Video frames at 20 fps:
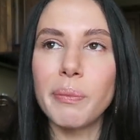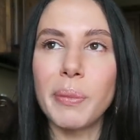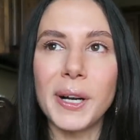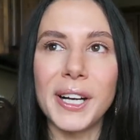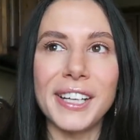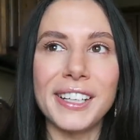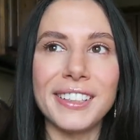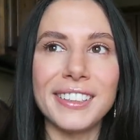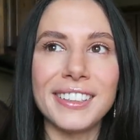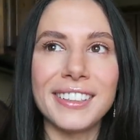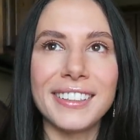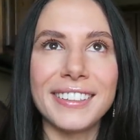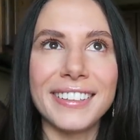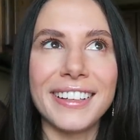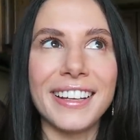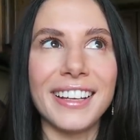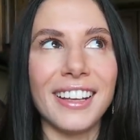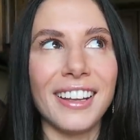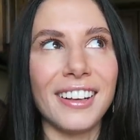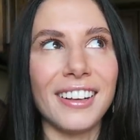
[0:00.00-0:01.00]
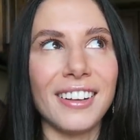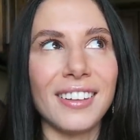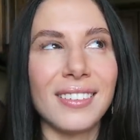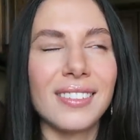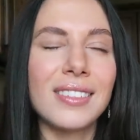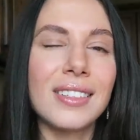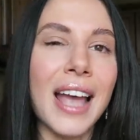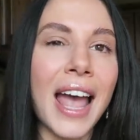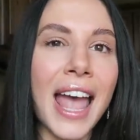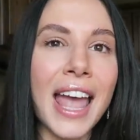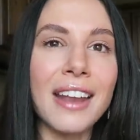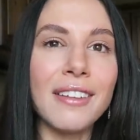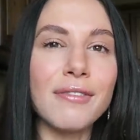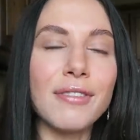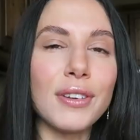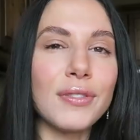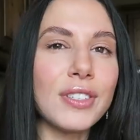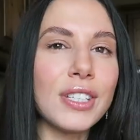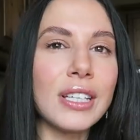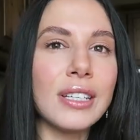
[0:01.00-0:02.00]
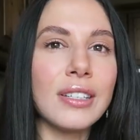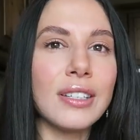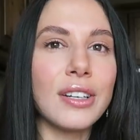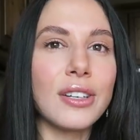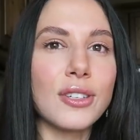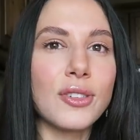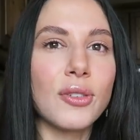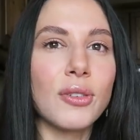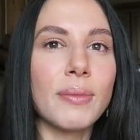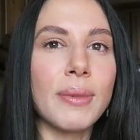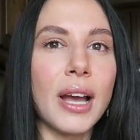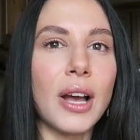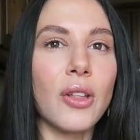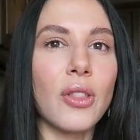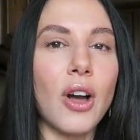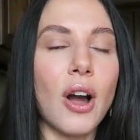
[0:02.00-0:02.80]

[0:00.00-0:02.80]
but in 10, 15 years from now,